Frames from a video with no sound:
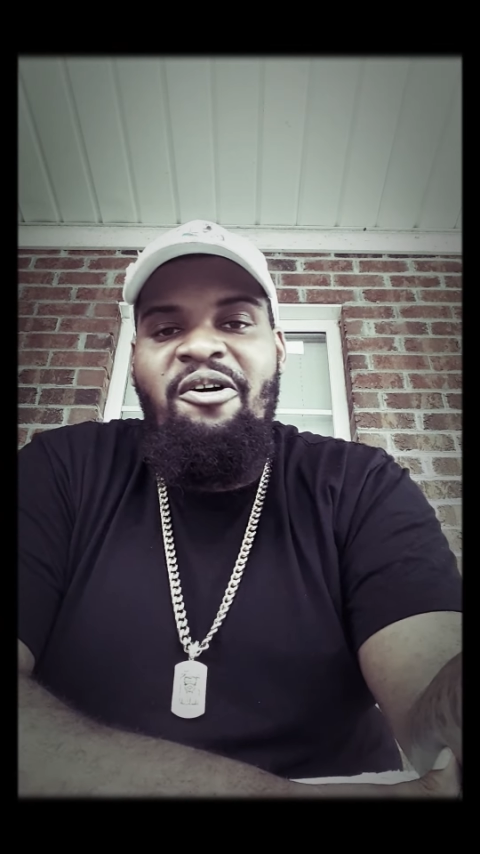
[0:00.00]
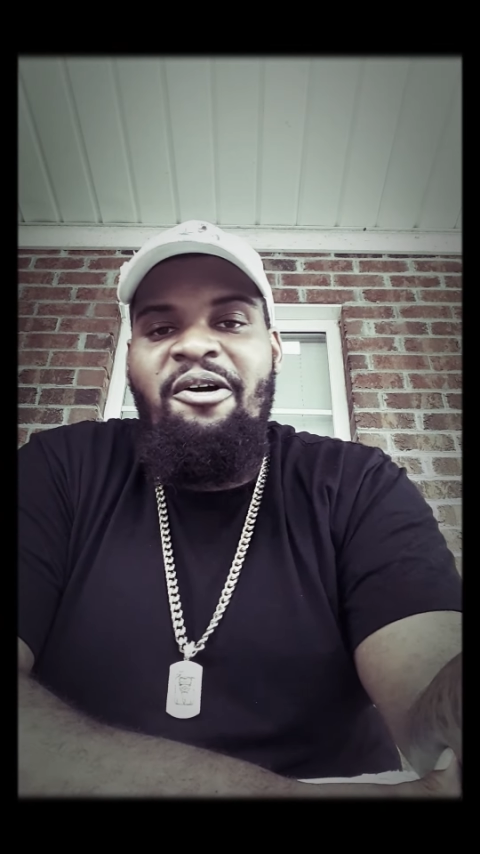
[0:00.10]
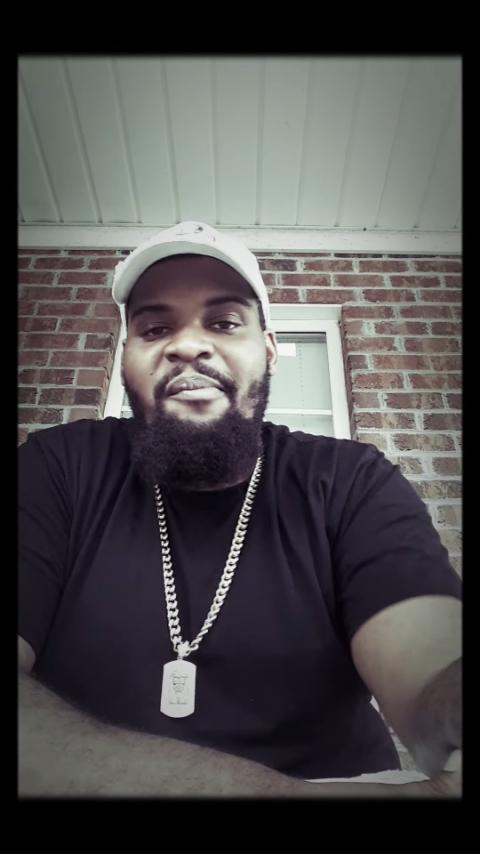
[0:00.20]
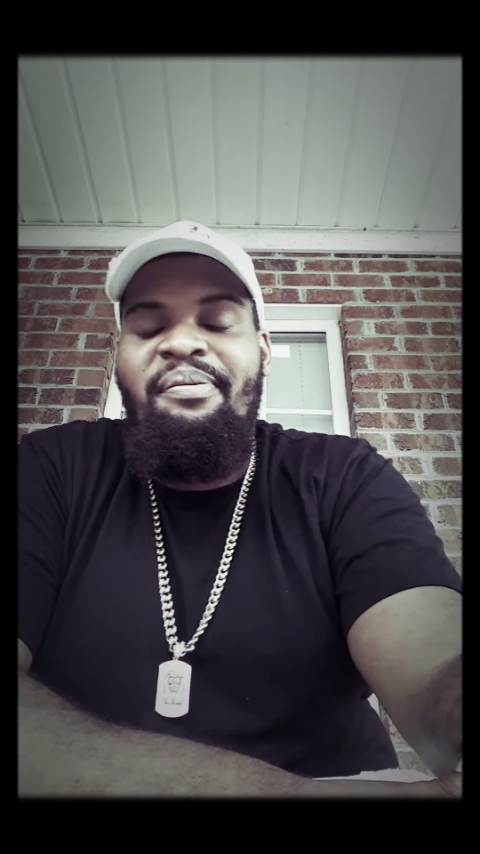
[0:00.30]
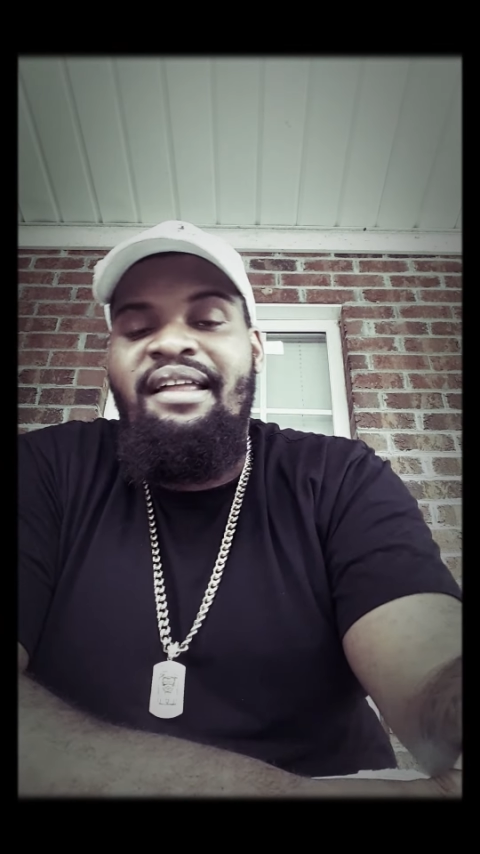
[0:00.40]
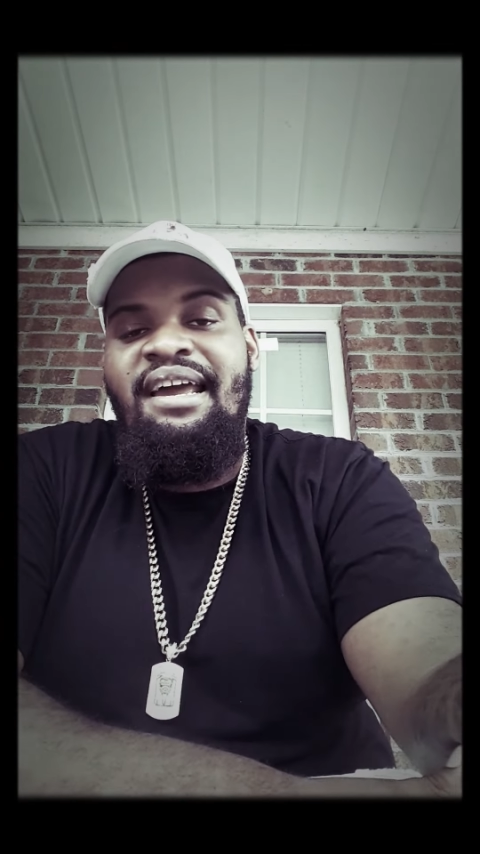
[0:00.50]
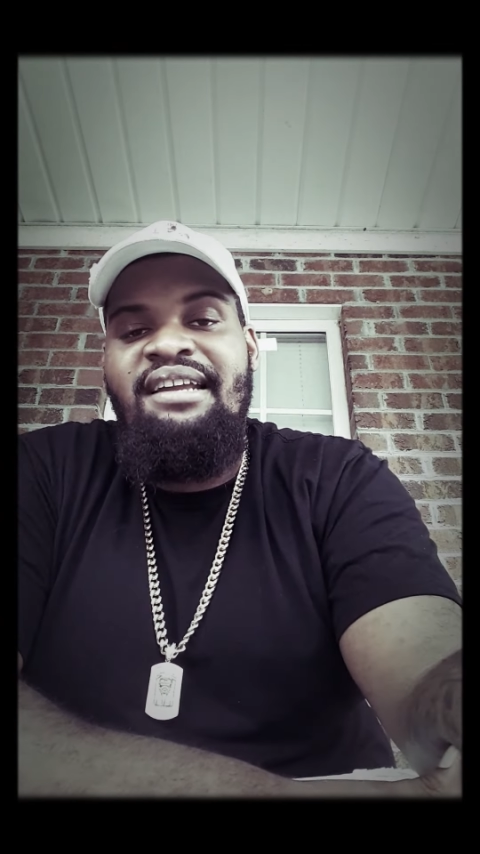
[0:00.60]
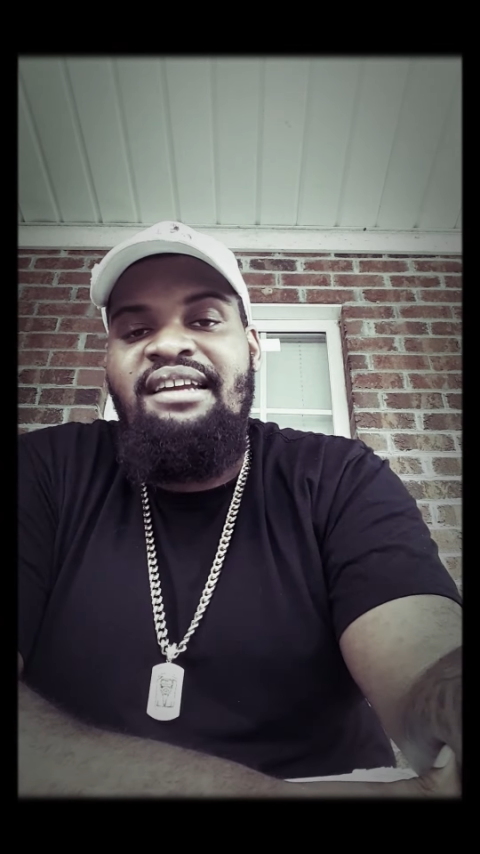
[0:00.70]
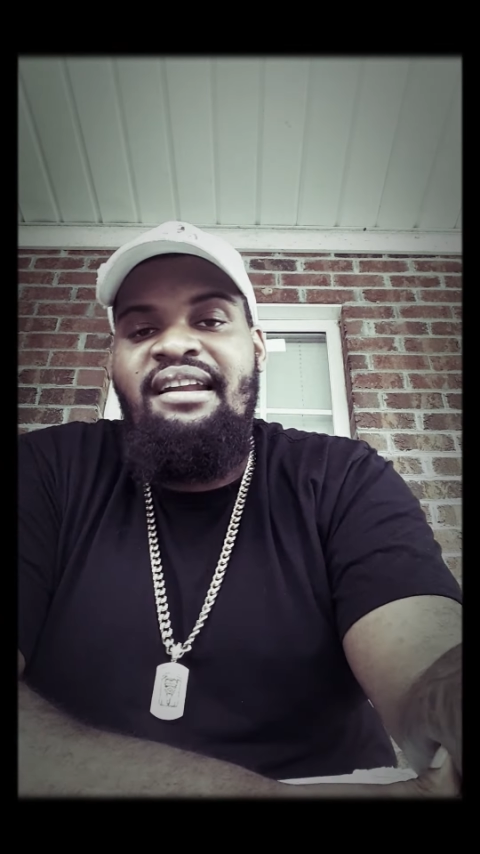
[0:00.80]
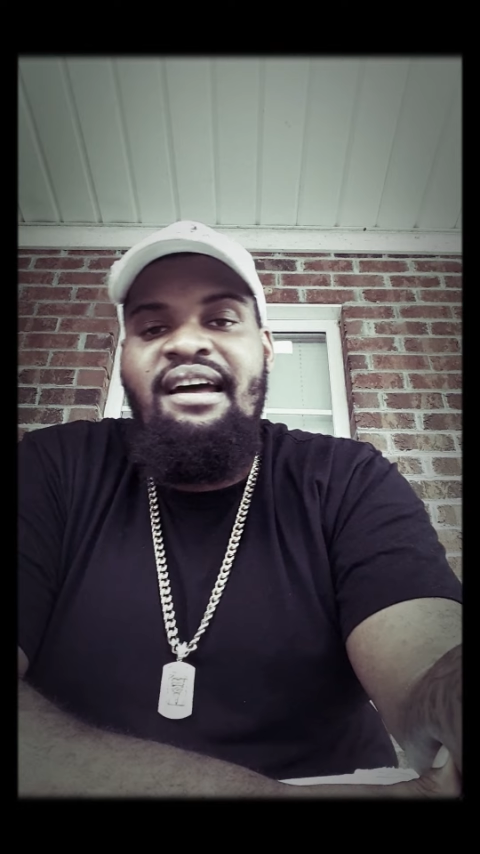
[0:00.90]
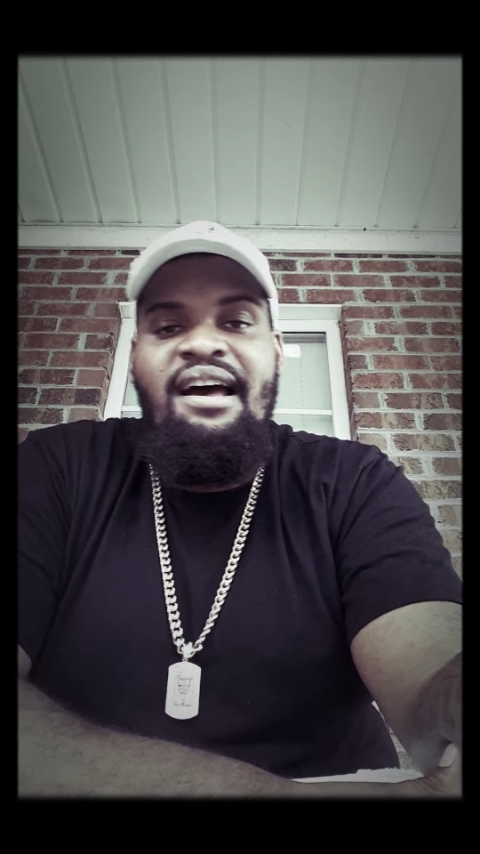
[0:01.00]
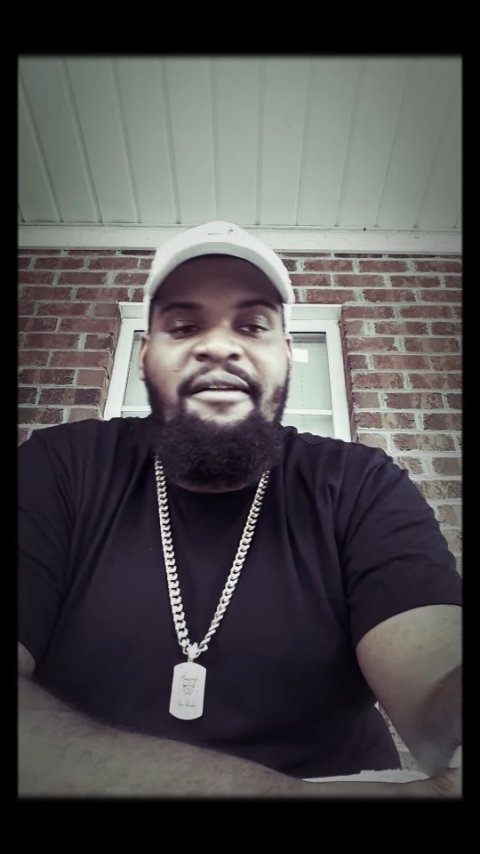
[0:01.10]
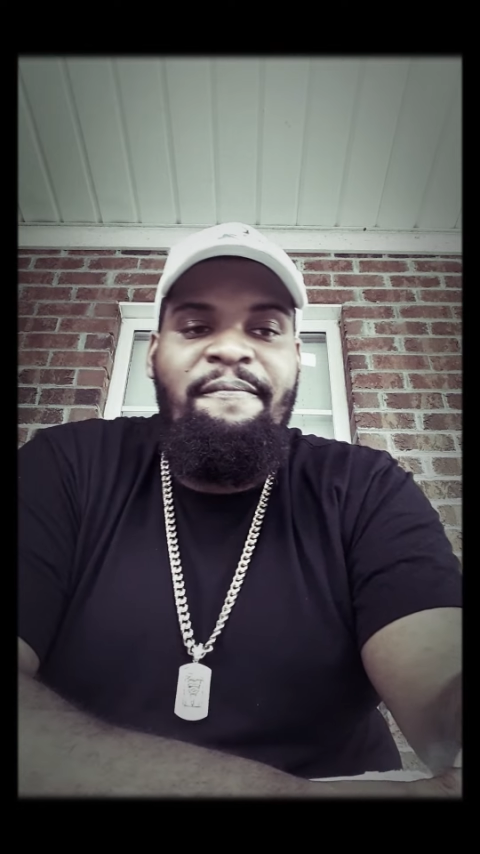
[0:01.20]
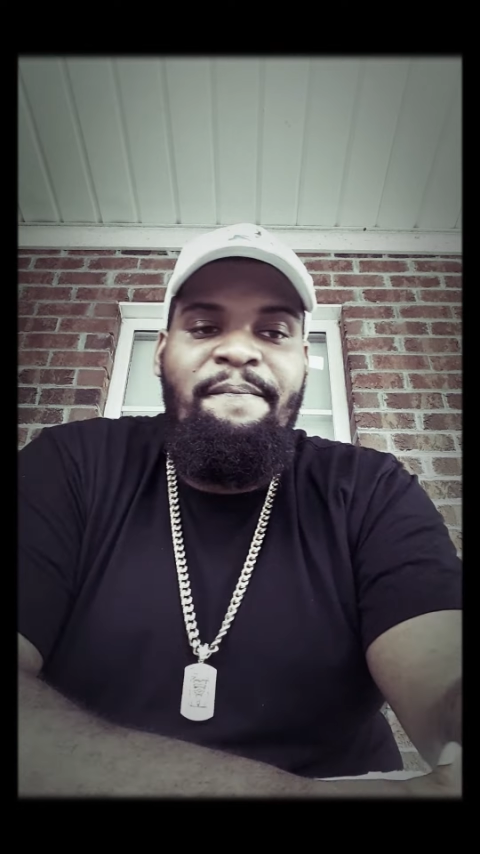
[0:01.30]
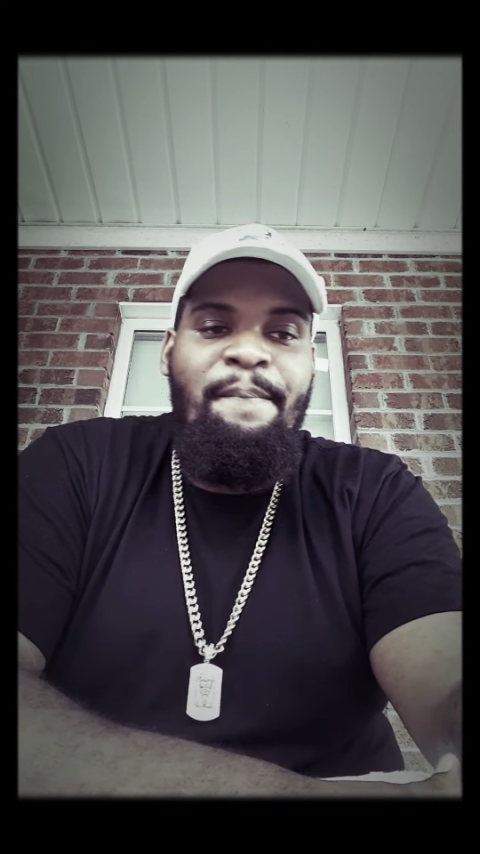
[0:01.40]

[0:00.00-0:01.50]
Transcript: or complain y'all not,